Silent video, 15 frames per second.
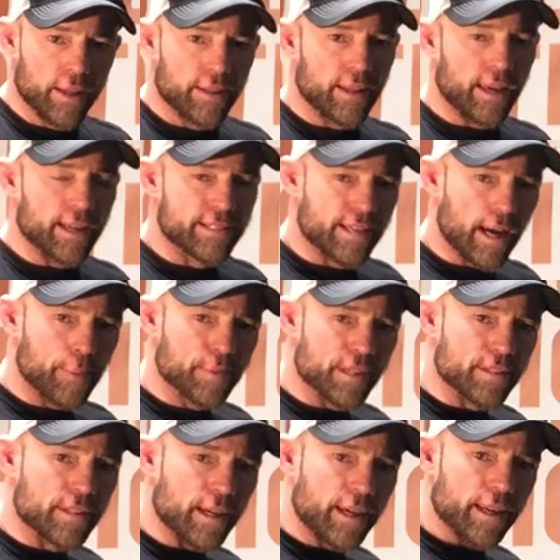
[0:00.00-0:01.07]
the attempt
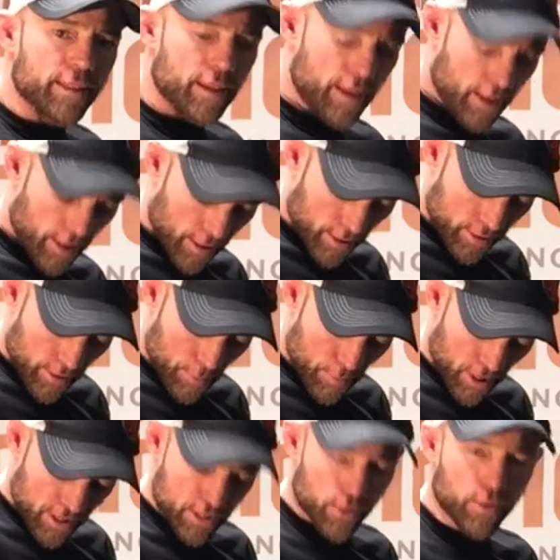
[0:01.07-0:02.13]
is to get the gun, the
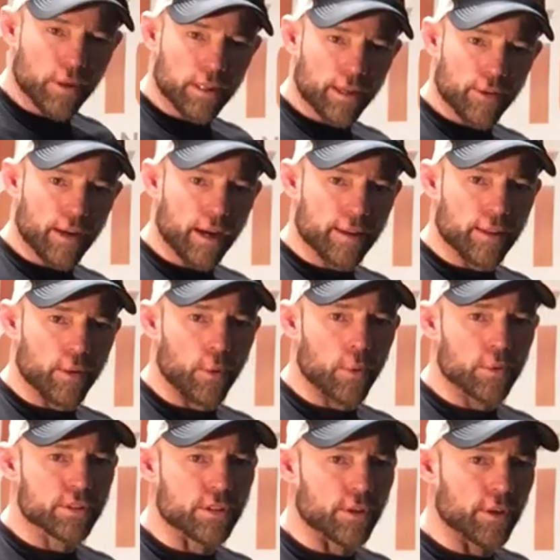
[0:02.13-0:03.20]
muzzle cleared out of the
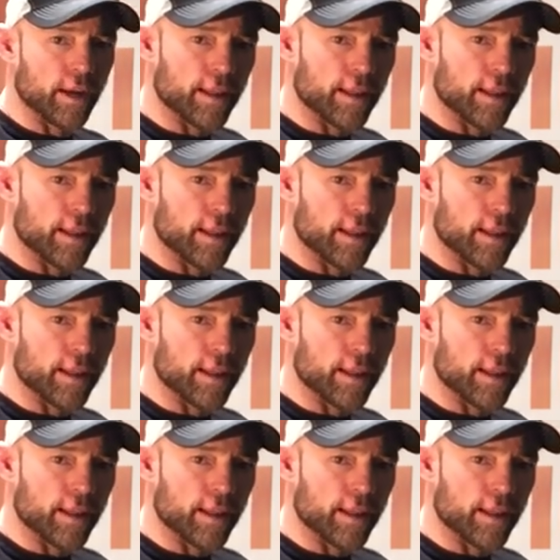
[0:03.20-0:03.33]
holster,